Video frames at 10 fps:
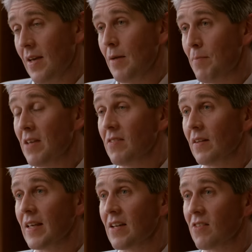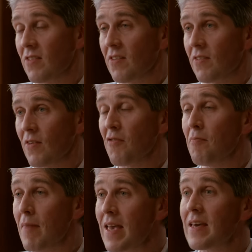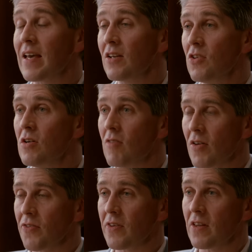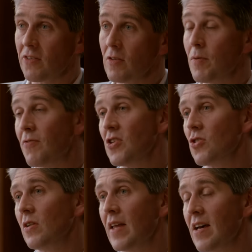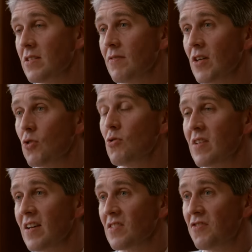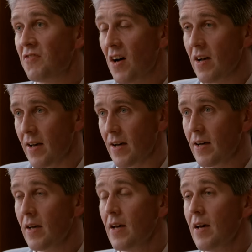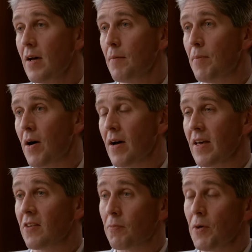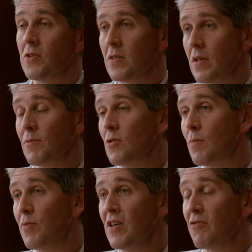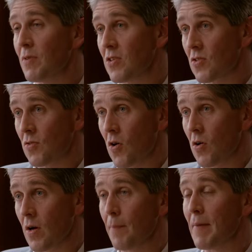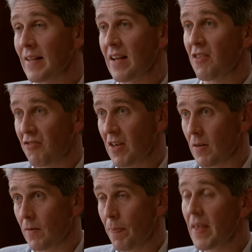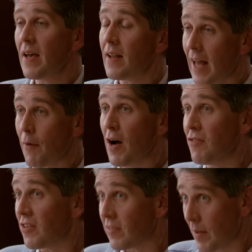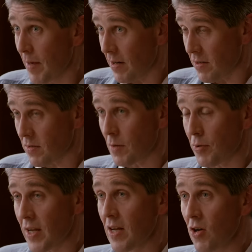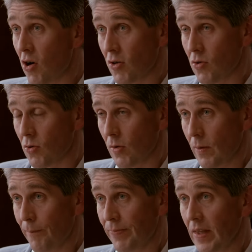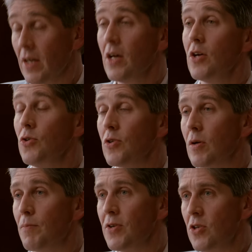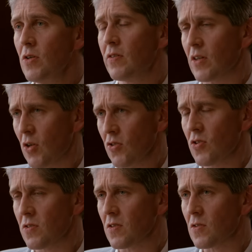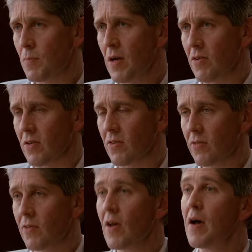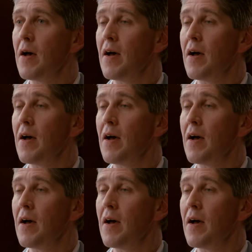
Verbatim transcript: it basically consists of making neurons in the superficial layers of the cortex fire by exposing them to a brief but strong magnetic field. Now, over some areas of the brain, not all, you can produce a conscious experience